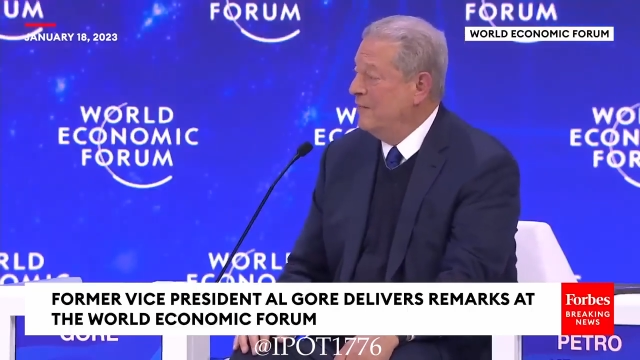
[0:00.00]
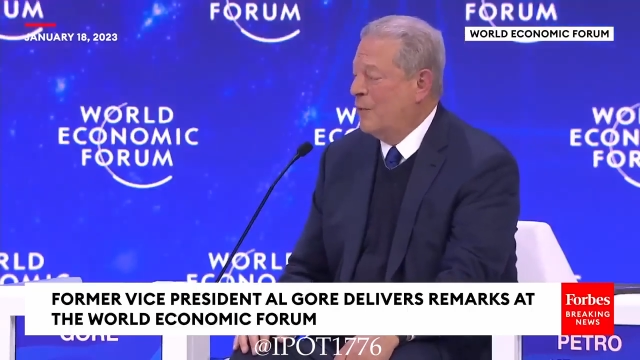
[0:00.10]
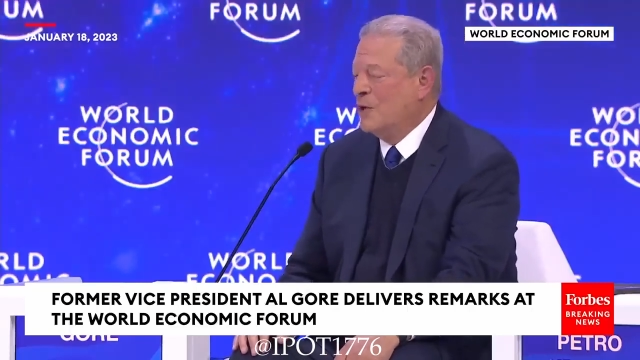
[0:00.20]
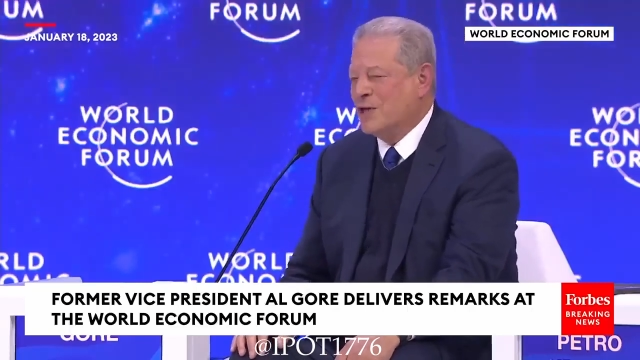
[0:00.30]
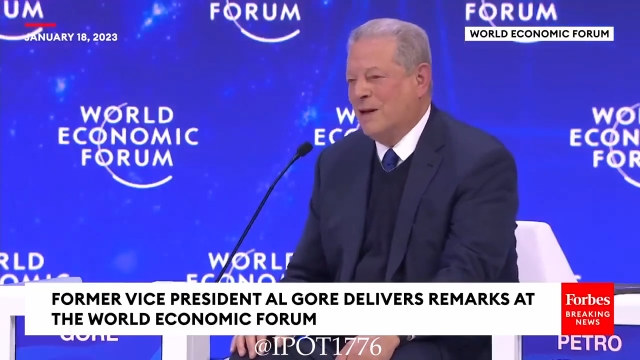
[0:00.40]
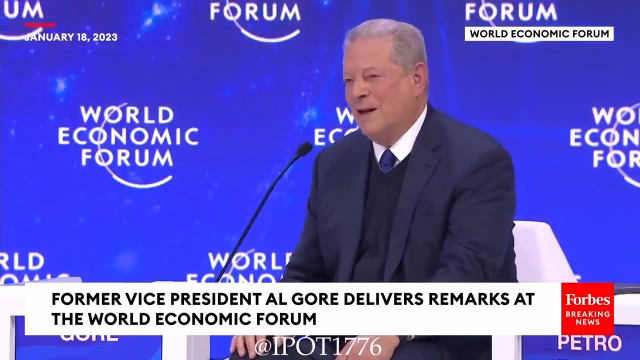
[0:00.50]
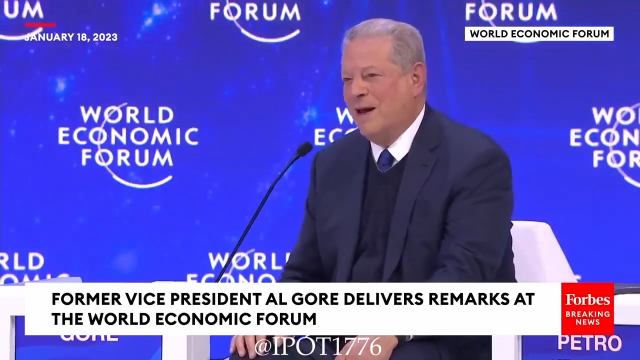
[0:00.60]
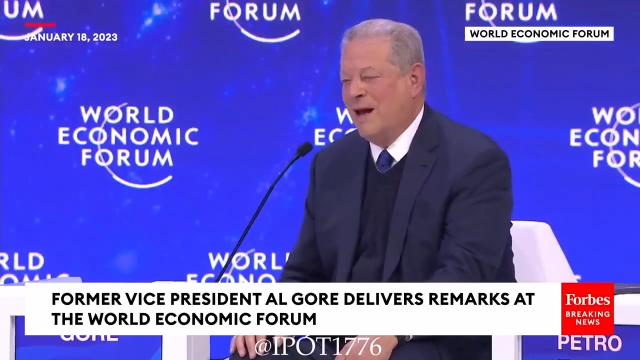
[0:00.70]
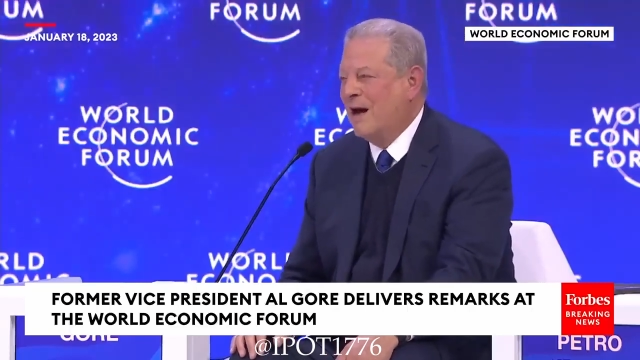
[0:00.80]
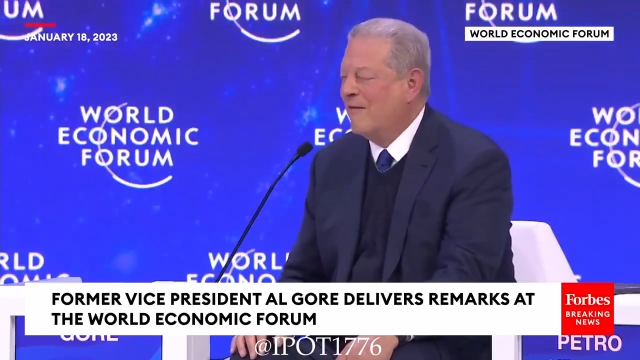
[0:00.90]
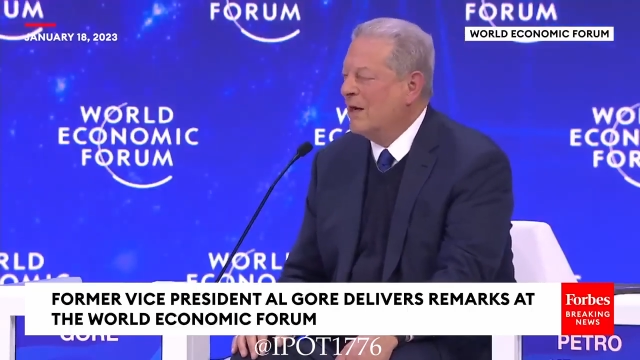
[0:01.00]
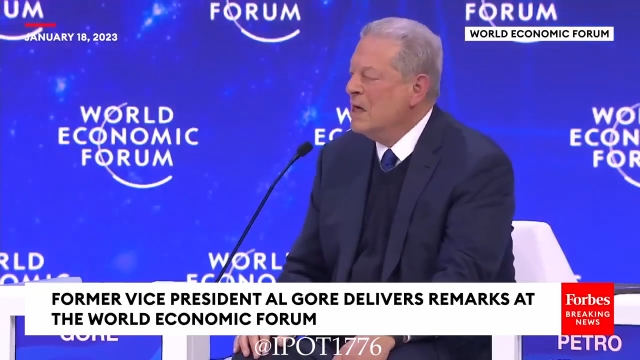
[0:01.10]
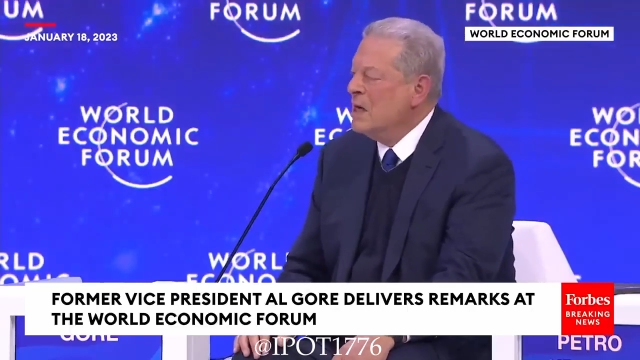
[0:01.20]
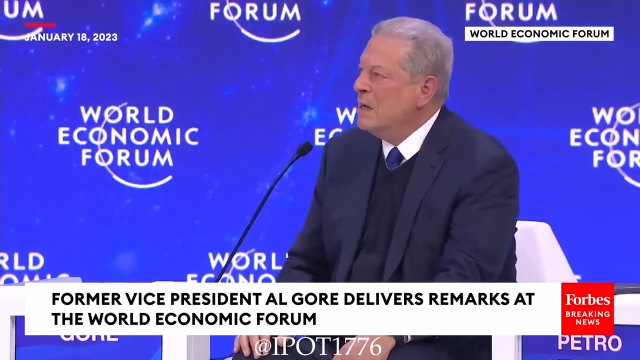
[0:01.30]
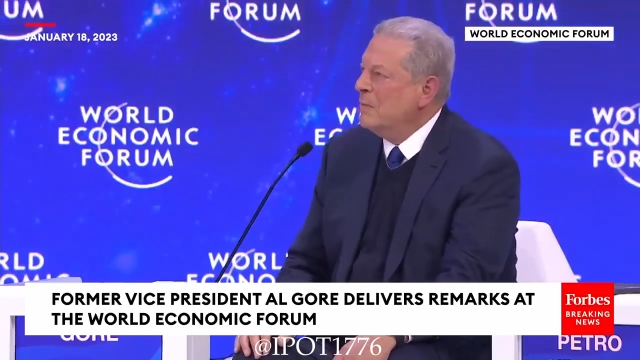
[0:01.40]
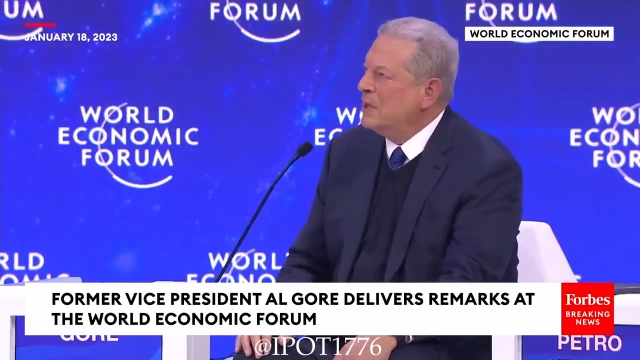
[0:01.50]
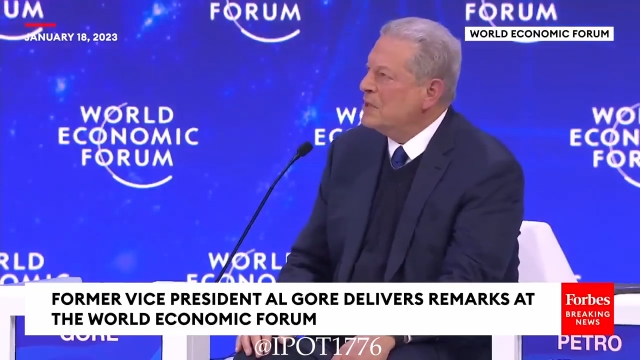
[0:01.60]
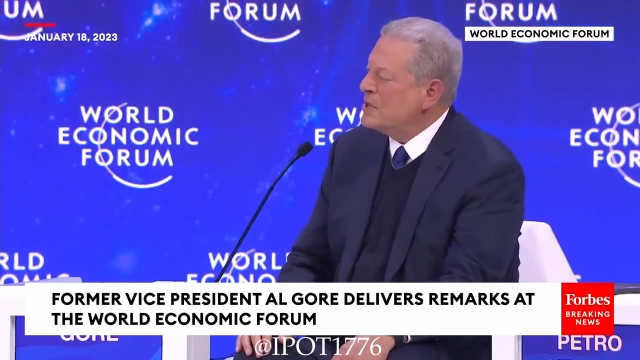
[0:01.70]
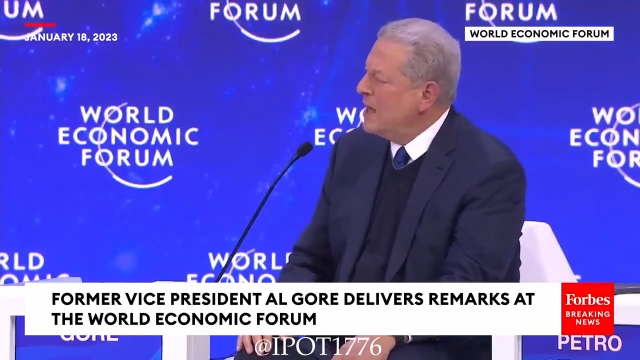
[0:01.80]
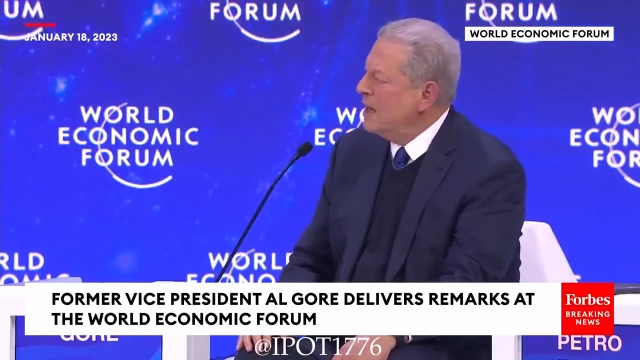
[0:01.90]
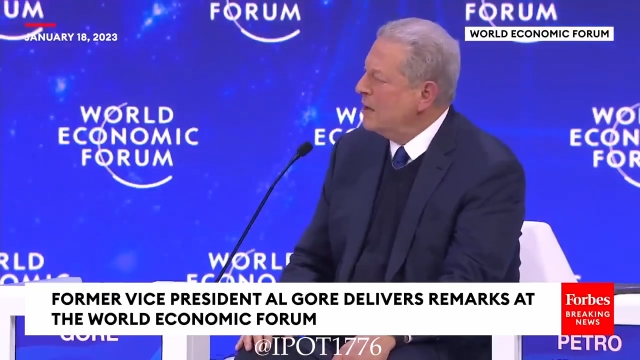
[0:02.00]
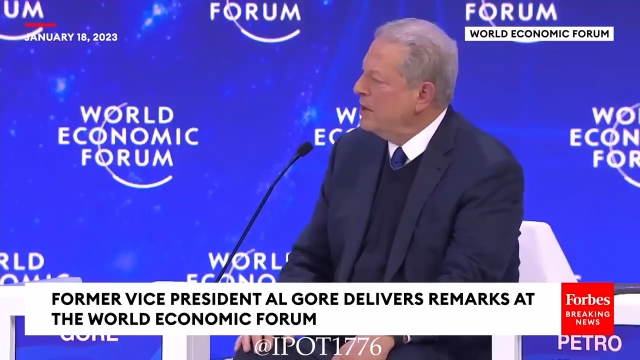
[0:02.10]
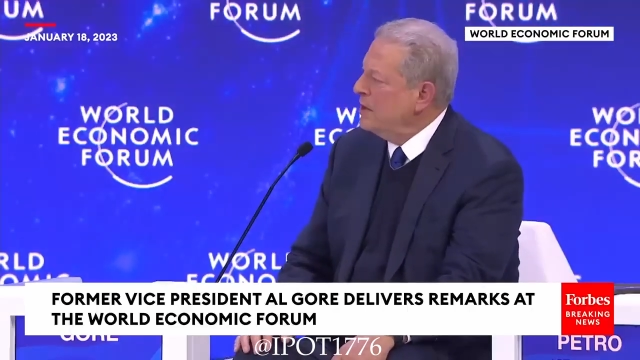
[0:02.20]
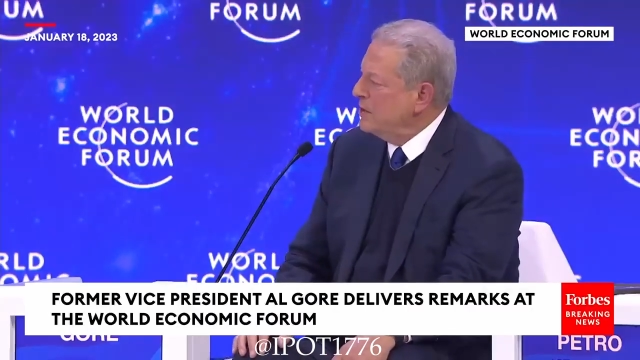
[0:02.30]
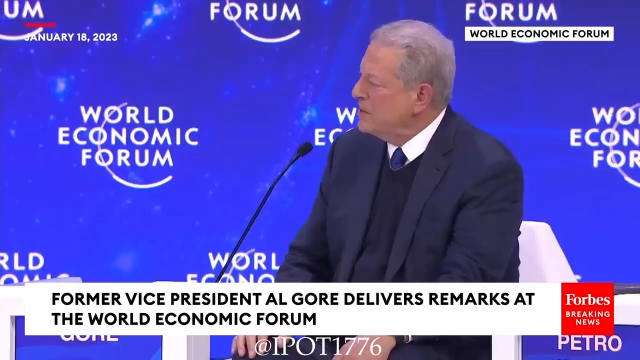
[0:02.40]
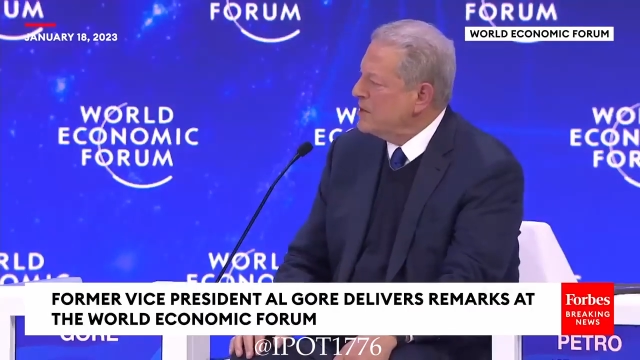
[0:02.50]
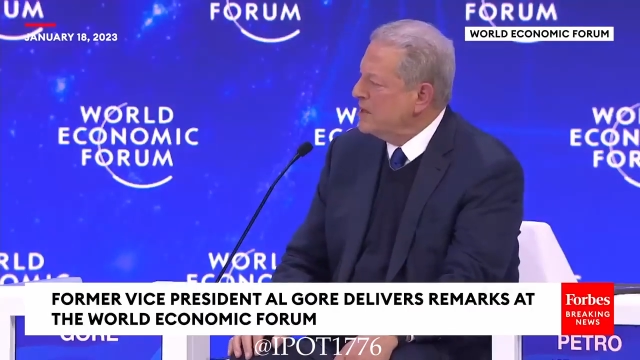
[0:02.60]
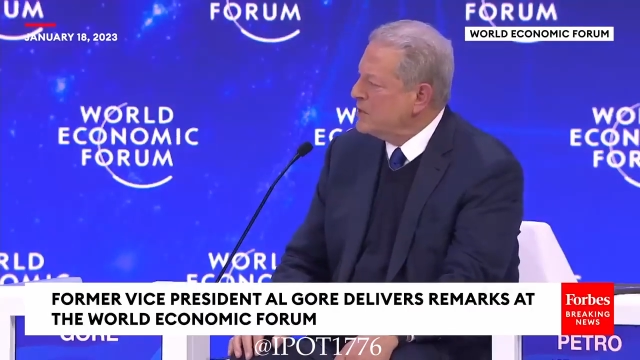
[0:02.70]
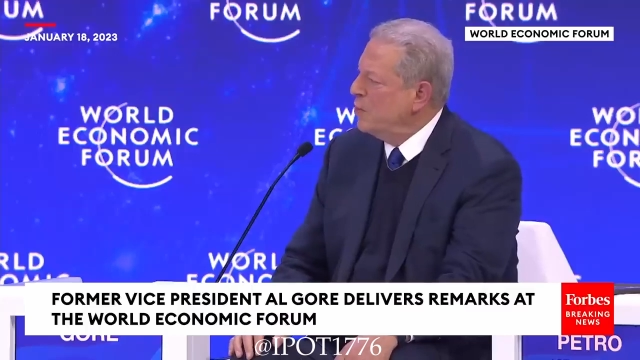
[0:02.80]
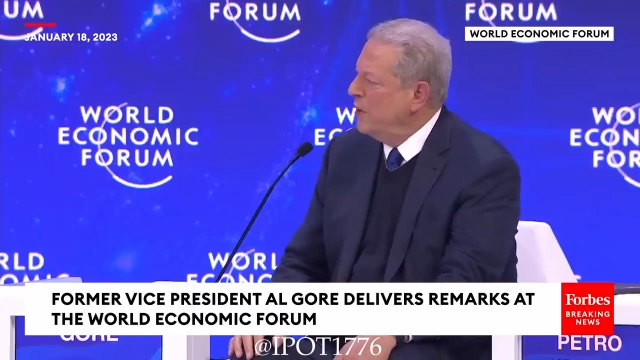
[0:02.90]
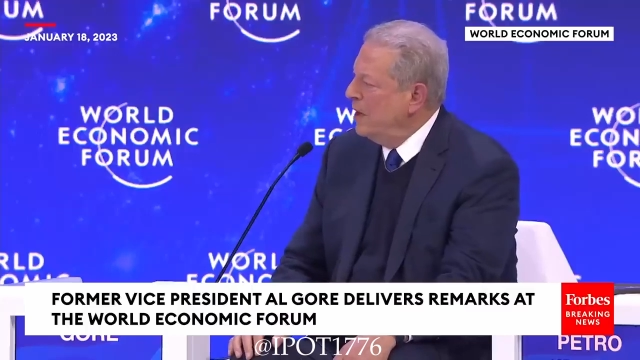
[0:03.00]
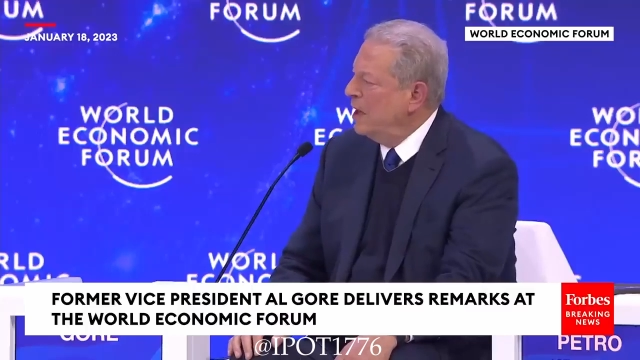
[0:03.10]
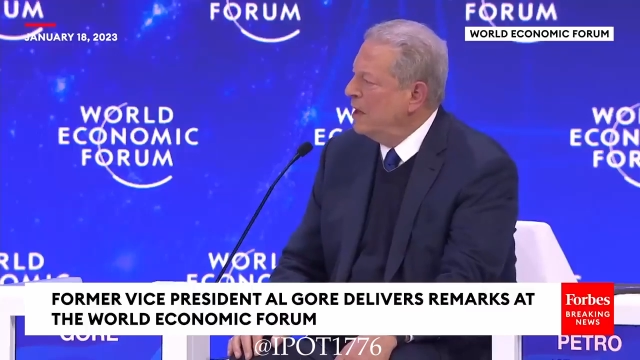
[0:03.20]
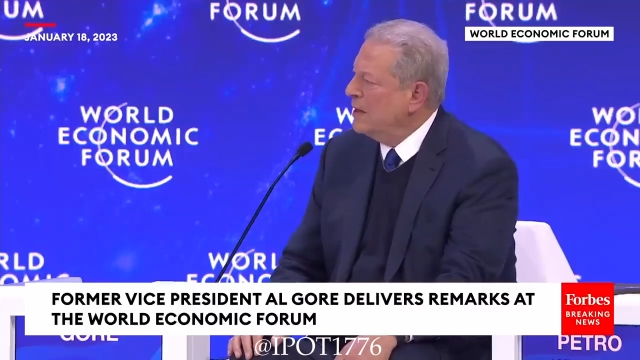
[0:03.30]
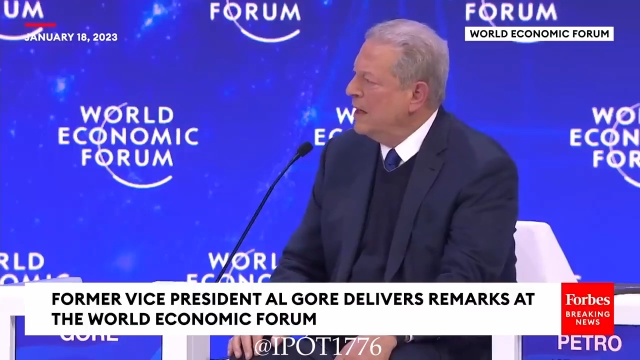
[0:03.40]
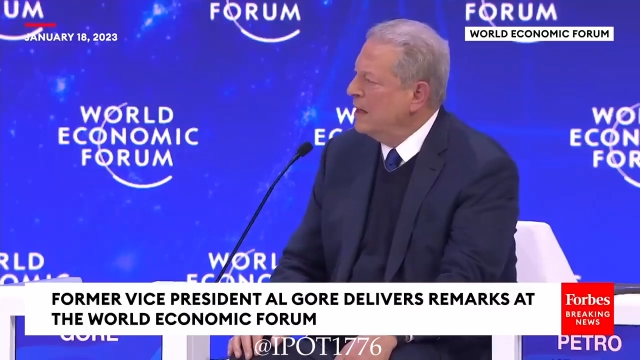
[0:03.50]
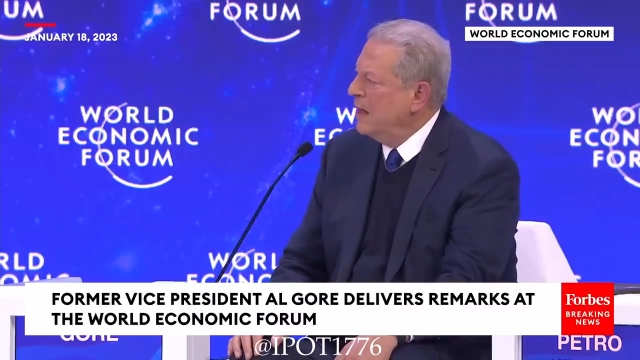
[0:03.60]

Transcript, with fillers: unfortunately a lot of it, but there's a lot of good news as well, and,